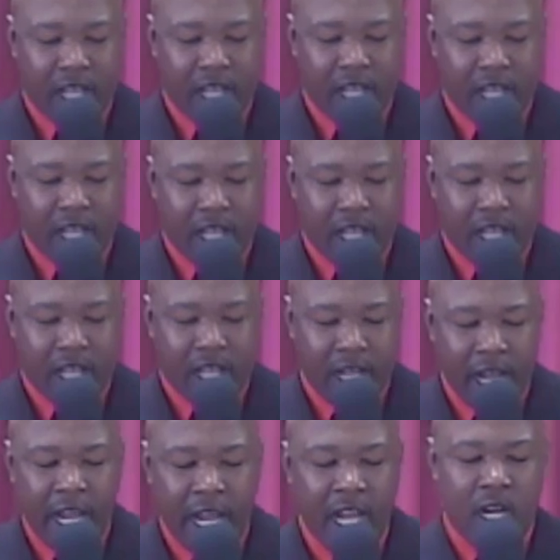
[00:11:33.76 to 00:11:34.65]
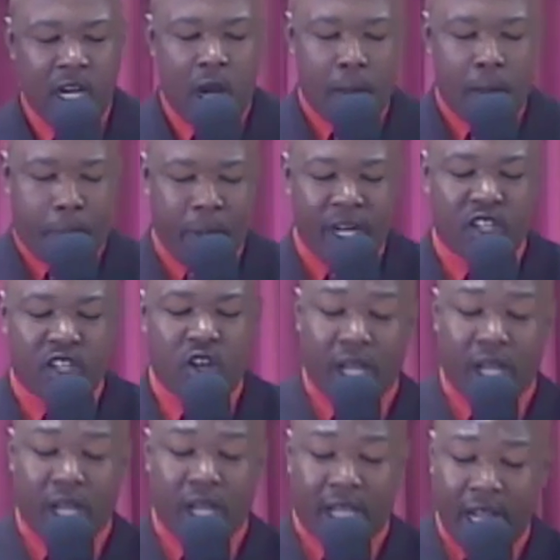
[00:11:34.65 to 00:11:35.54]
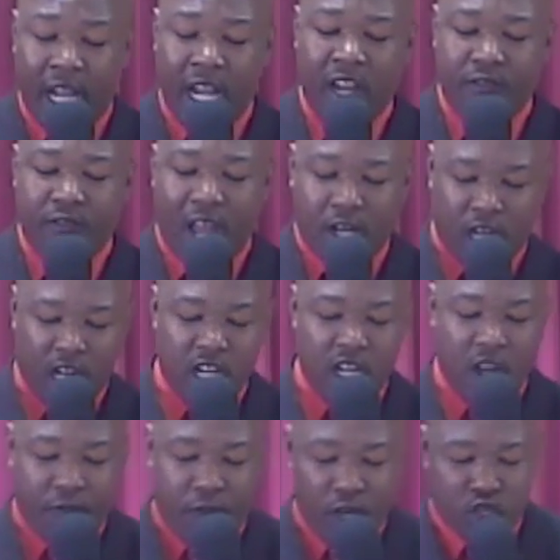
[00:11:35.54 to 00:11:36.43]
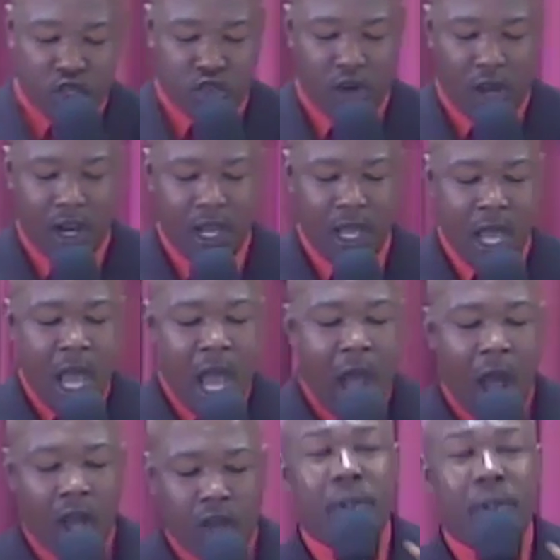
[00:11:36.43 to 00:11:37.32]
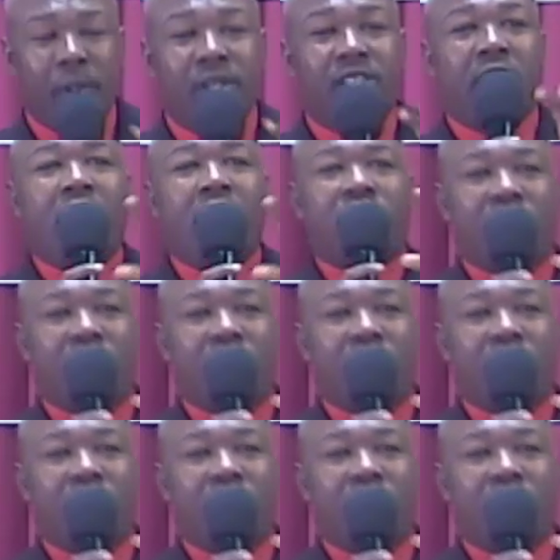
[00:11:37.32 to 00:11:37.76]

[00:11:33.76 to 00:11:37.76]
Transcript: Uh, Peter forgave that individual. A couple days